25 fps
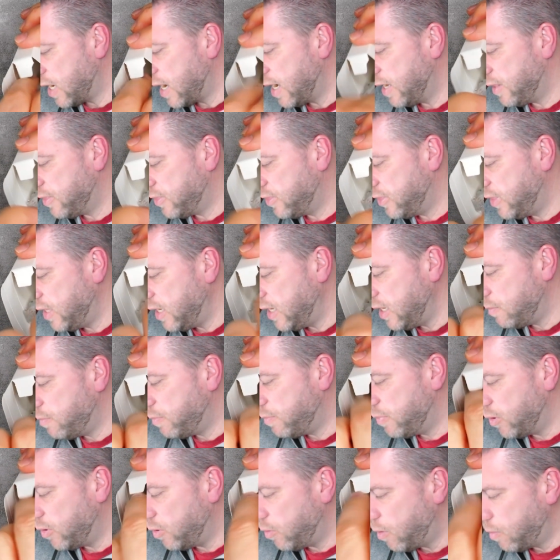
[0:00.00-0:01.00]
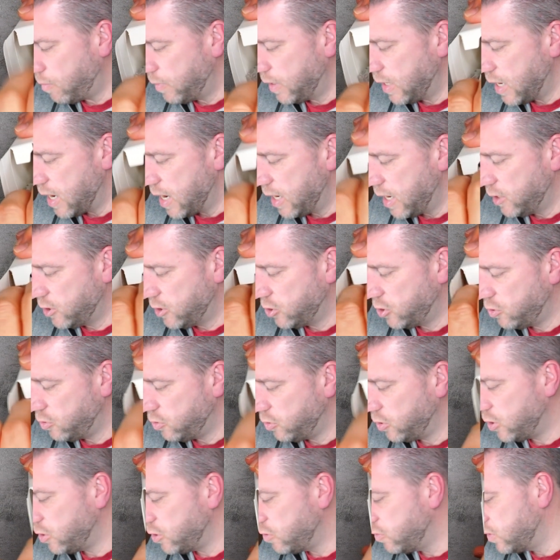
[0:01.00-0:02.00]
I think probably I should
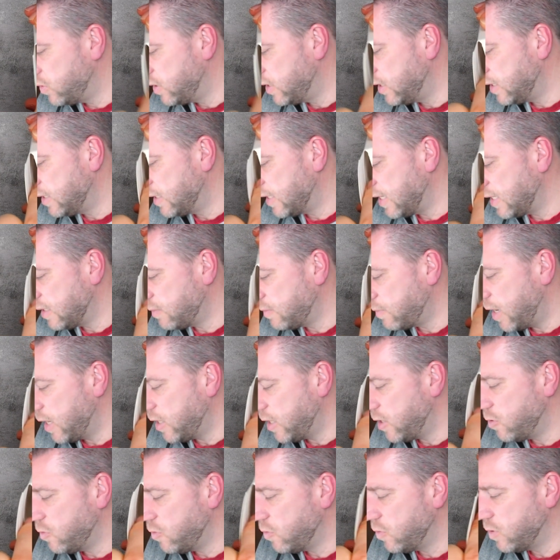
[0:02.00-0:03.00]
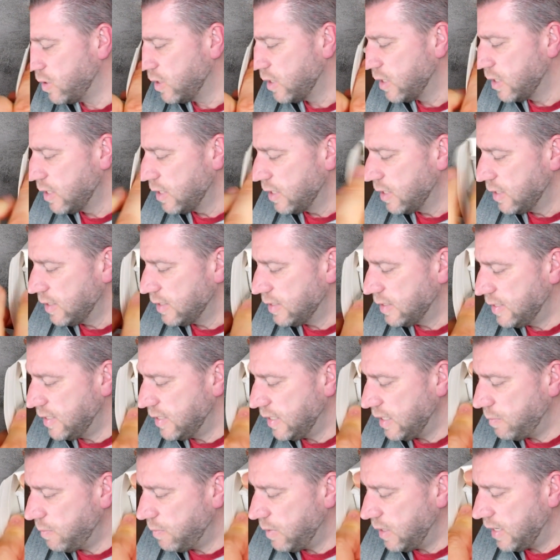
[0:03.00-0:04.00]
use this as my new
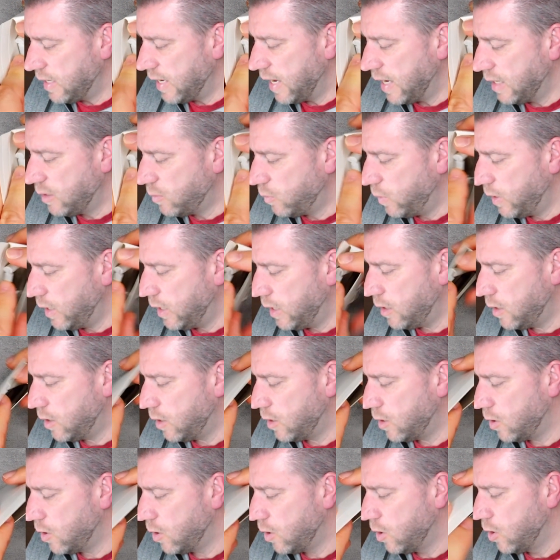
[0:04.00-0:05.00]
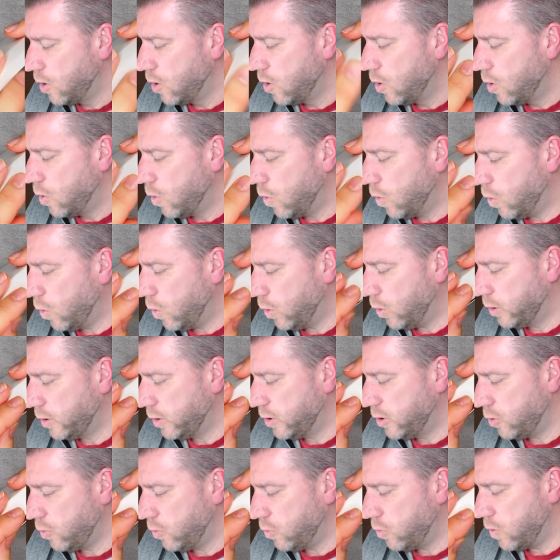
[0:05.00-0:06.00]
Zigbee gateway,
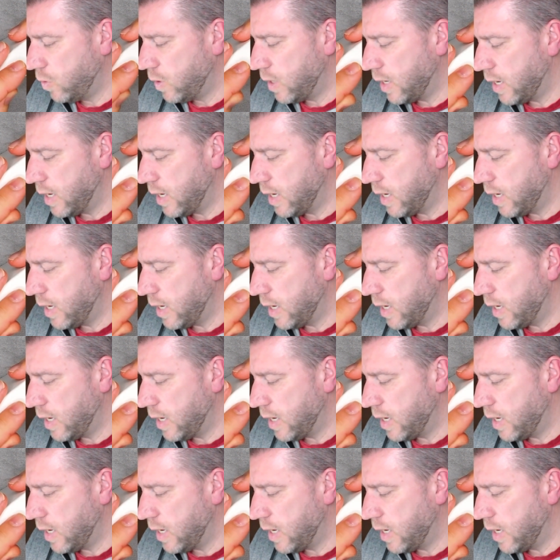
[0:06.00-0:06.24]
although